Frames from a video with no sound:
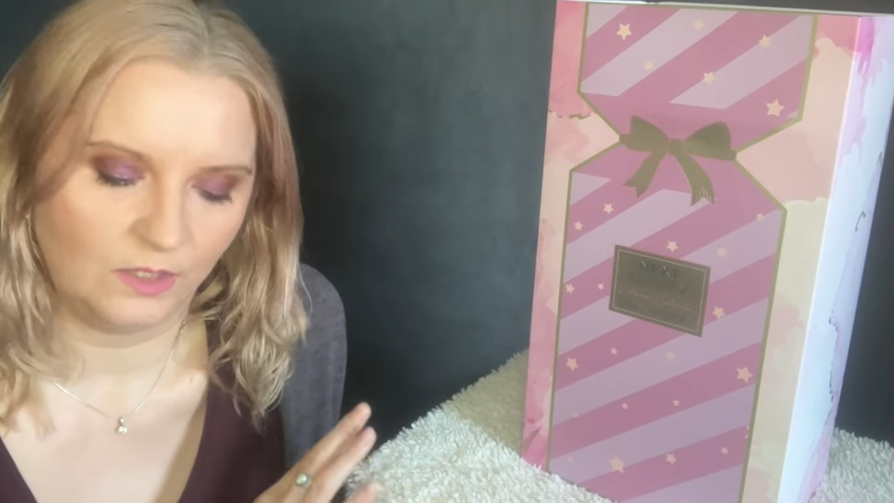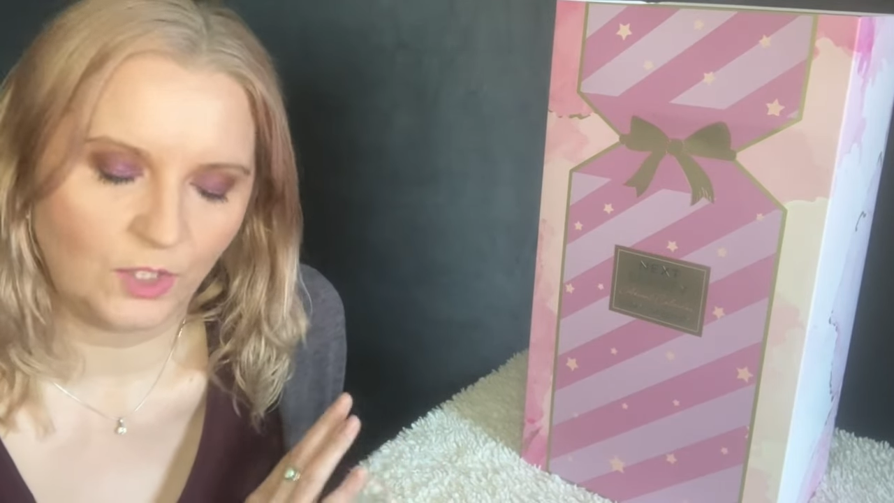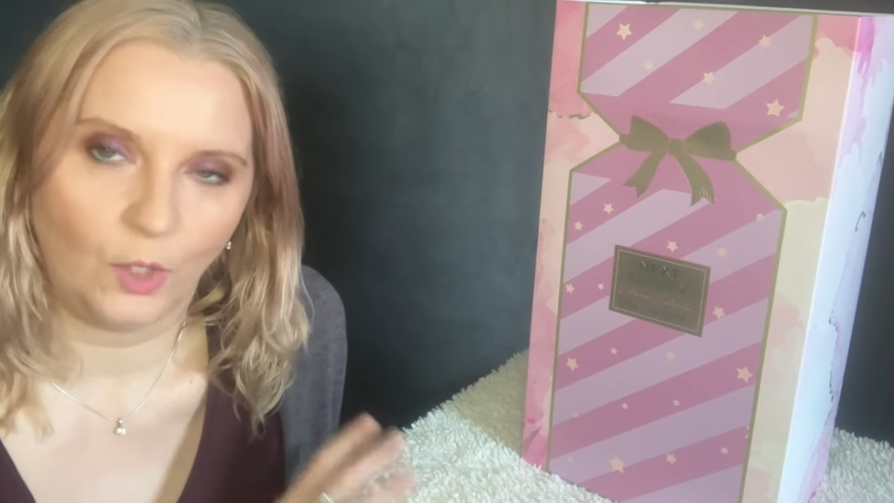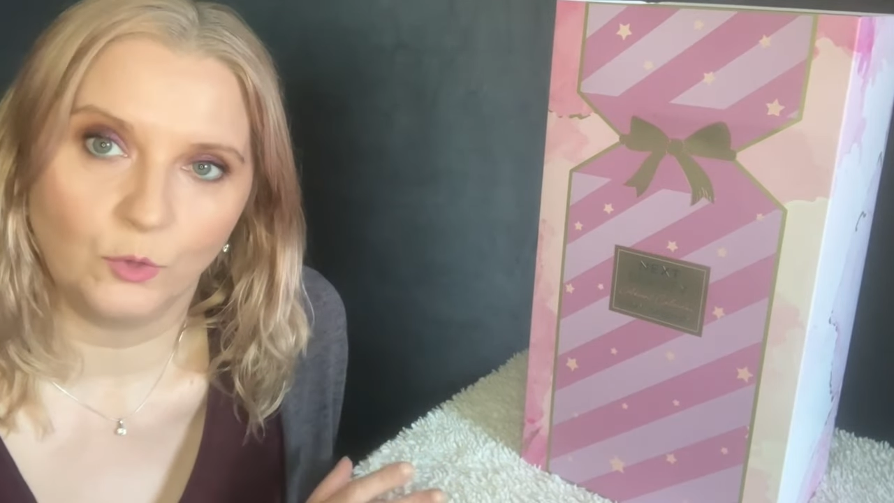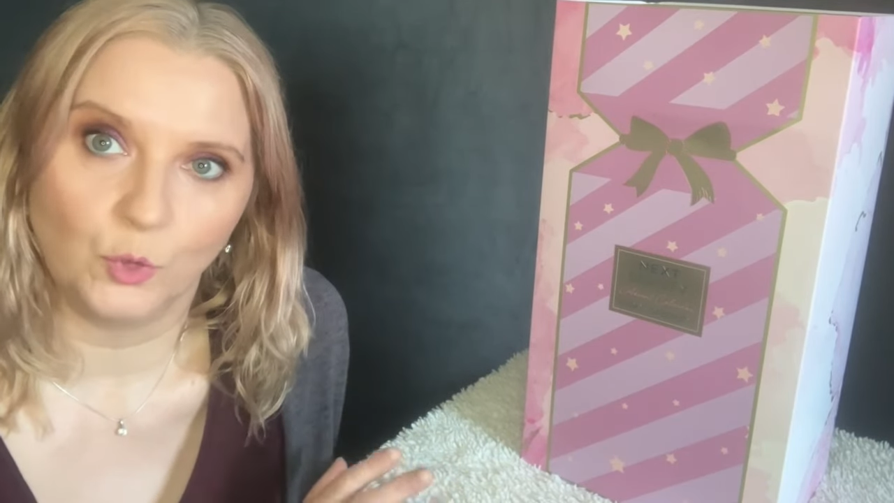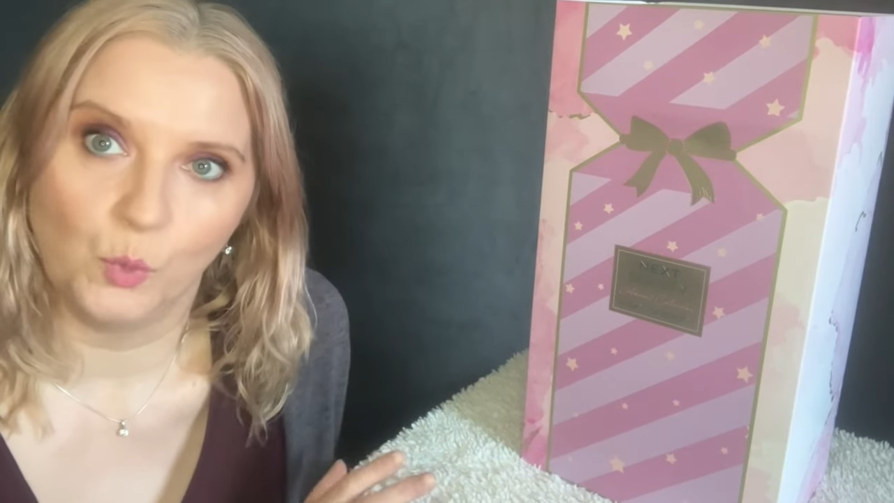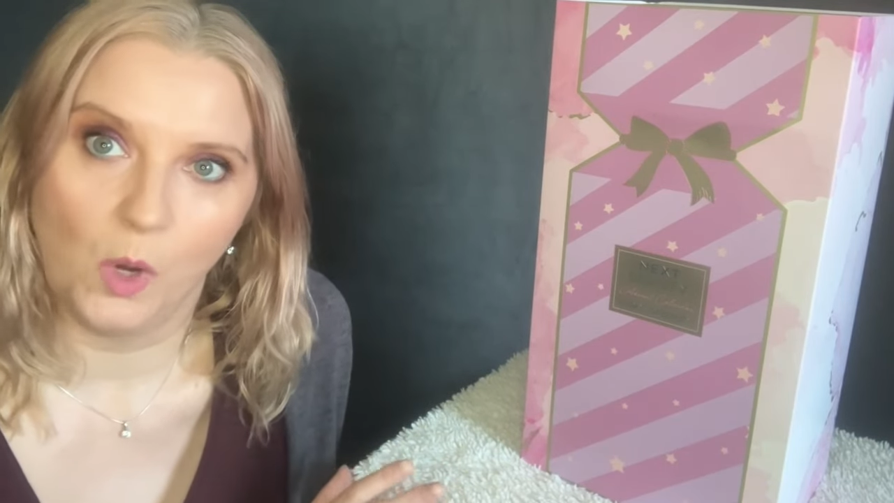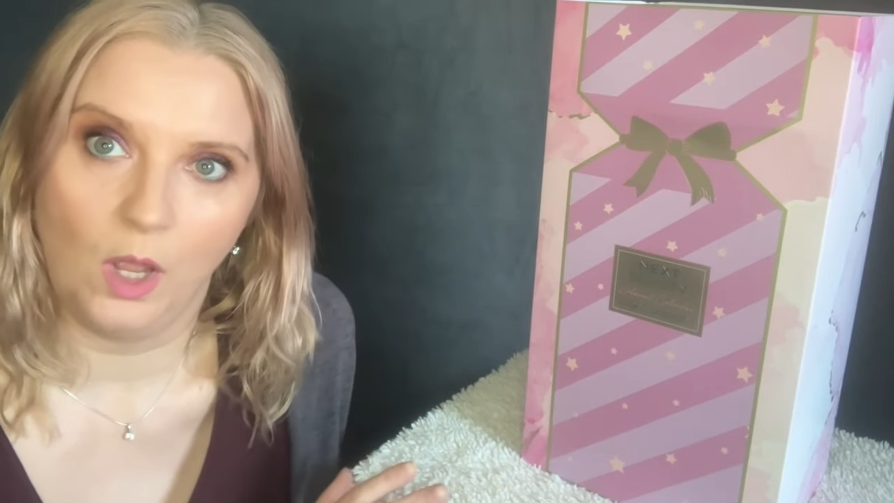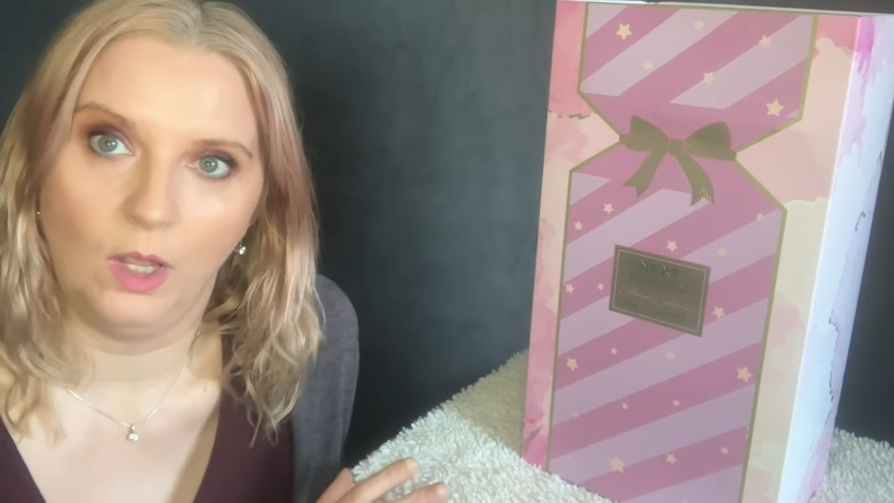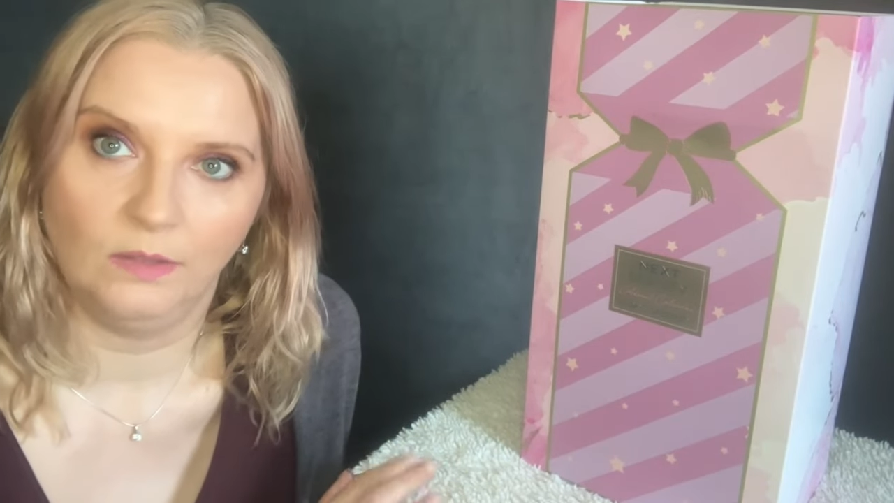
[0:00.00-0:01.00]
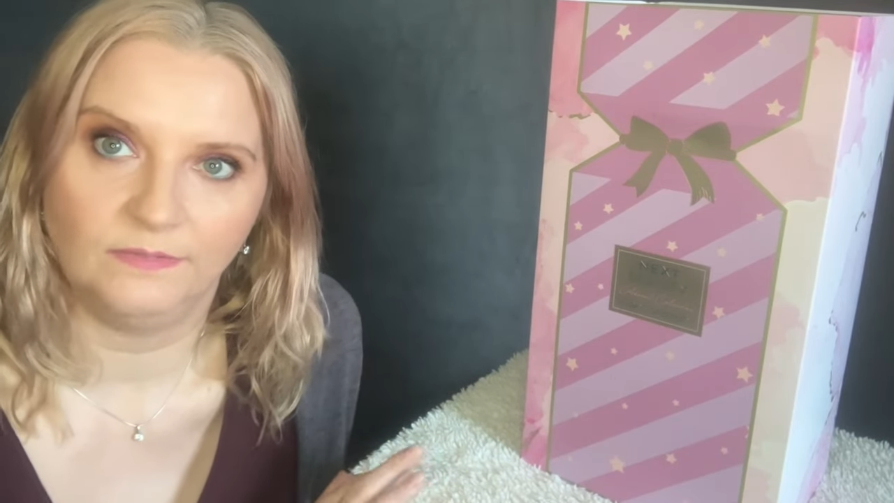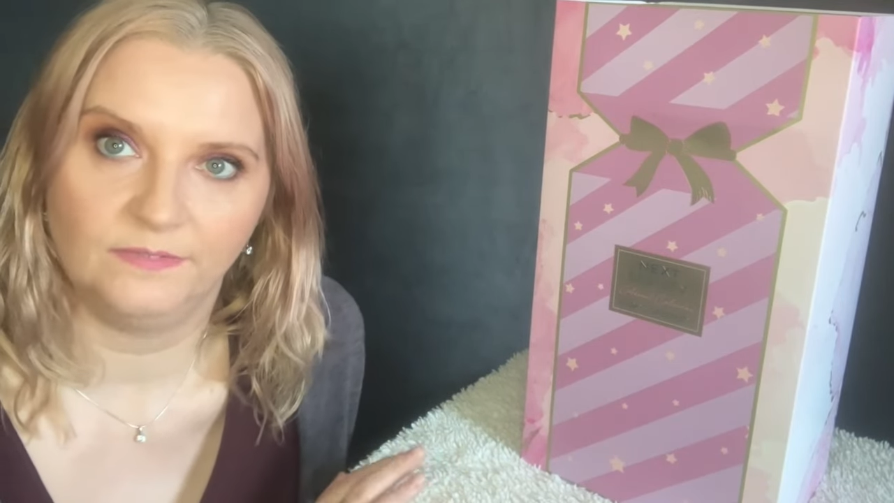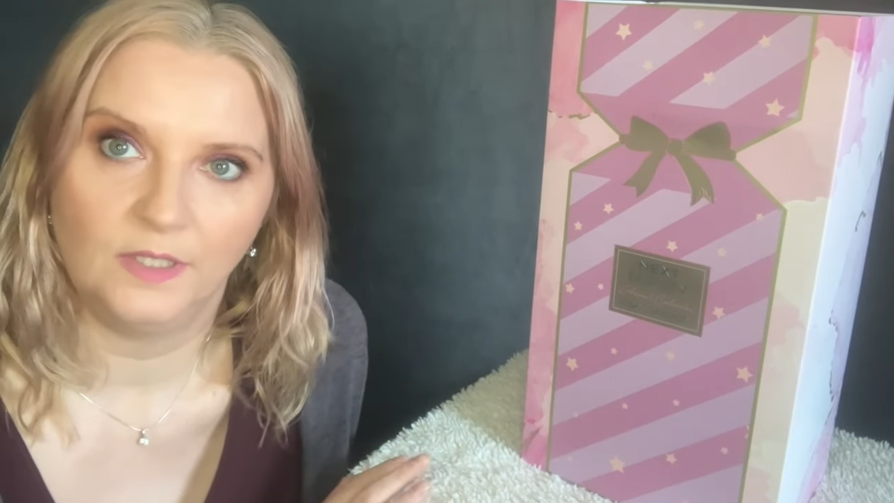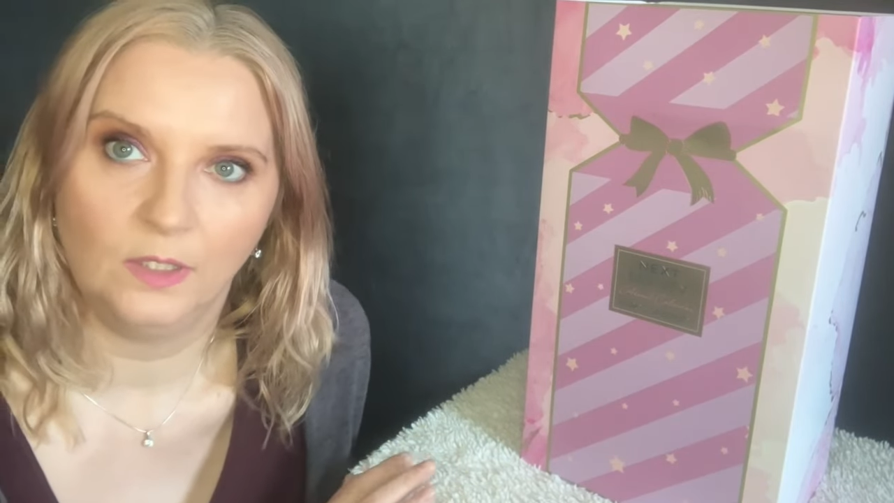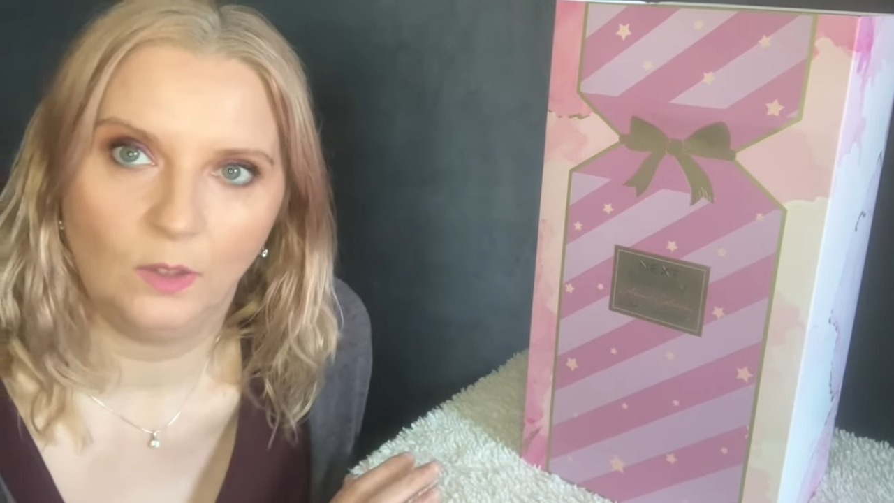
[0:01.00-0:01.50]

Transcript: total worth